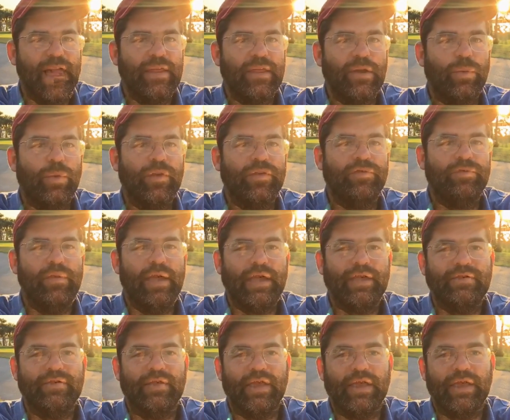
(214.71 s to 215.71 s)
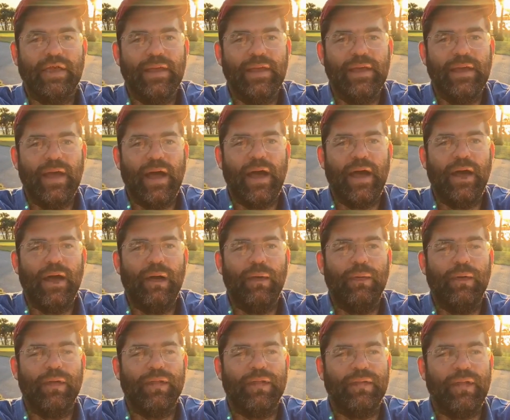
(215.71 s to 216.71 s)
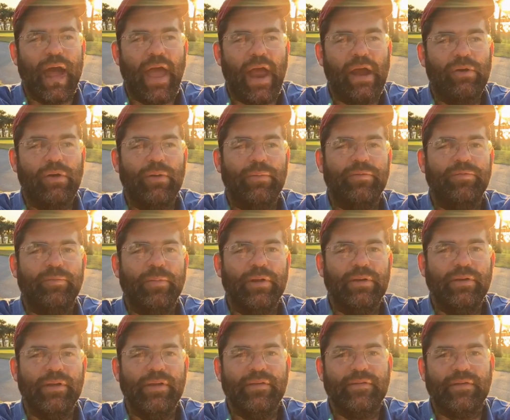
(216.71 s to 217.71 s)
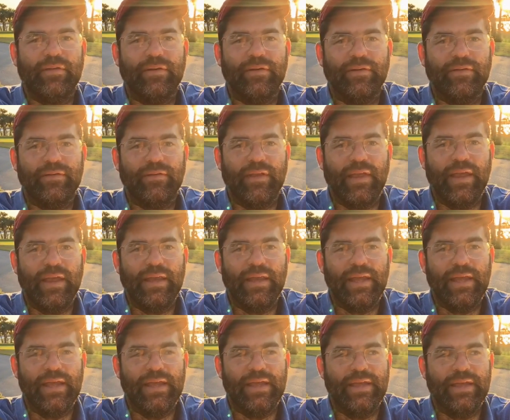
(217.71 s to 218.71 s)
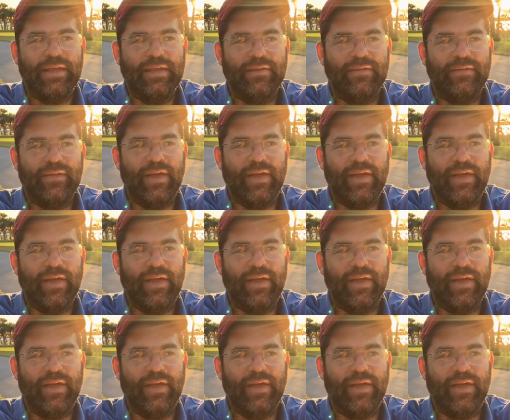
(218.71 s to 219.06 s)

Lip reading: there was mixing with Arabs, Middle Easterners in his